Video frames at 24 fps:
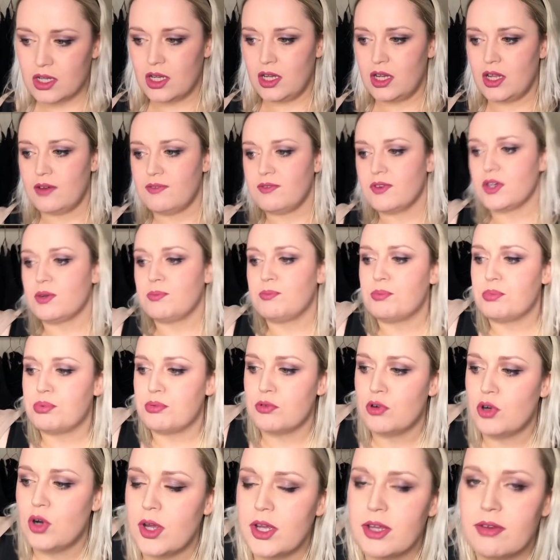love a
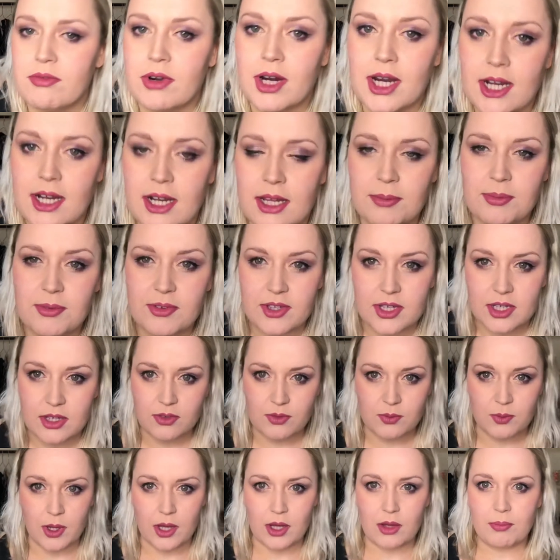bright red lipstick
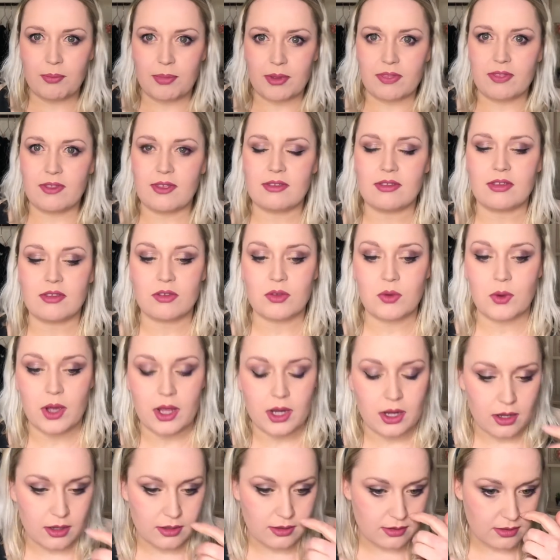as well, but this is quite
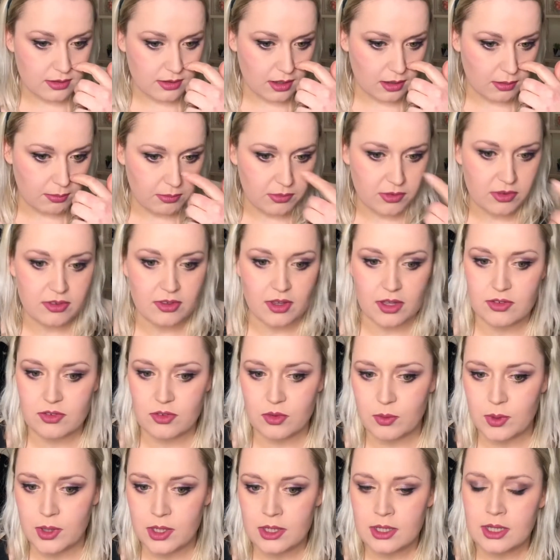a nice
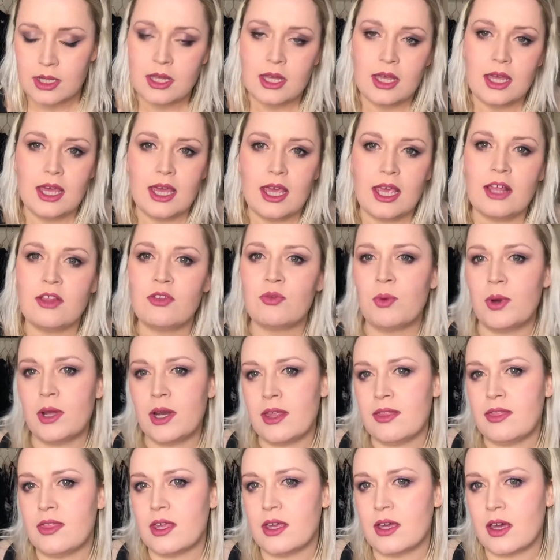subtle one. It's one
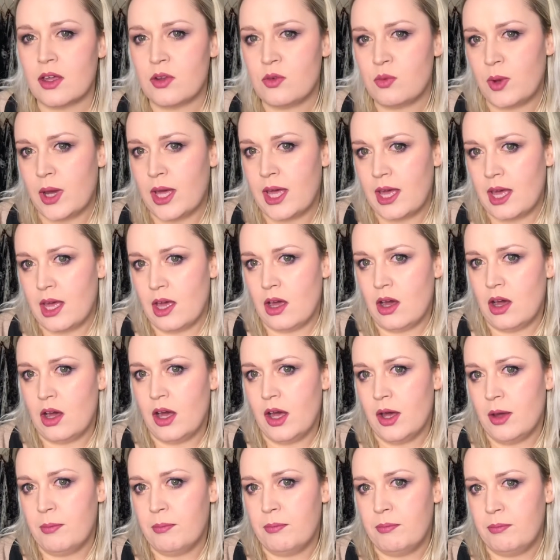I think I'd wear
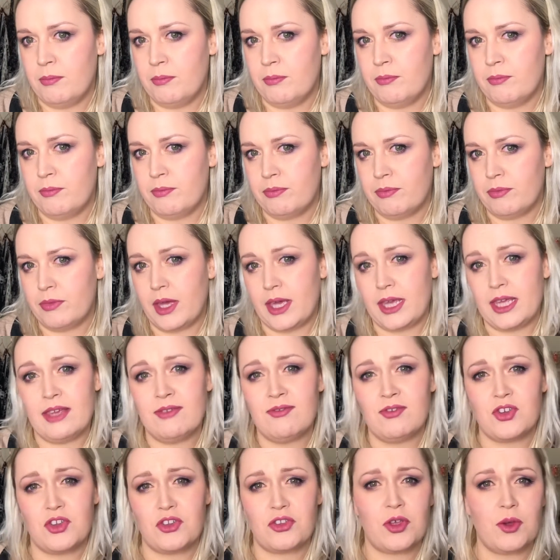I
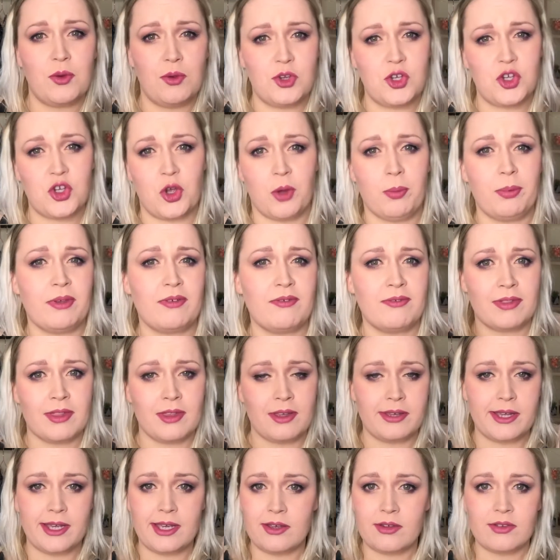even just going shopping for the
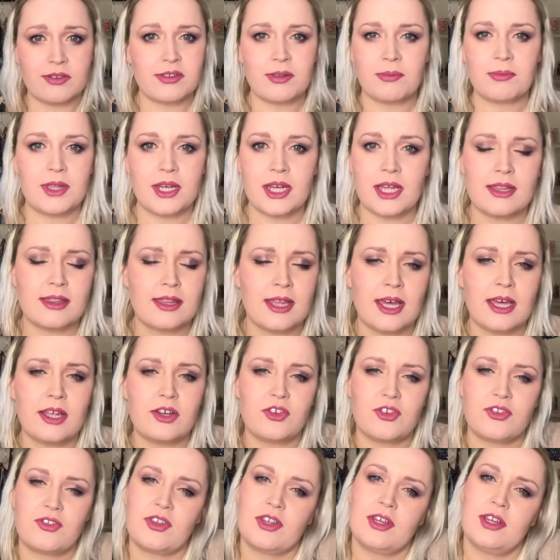day or something like that,
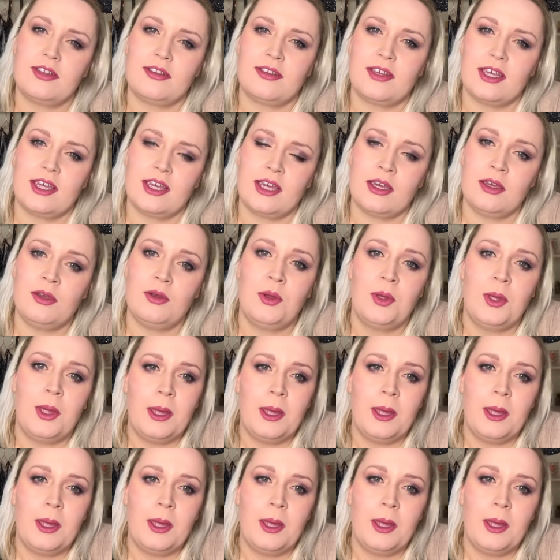just on a day out.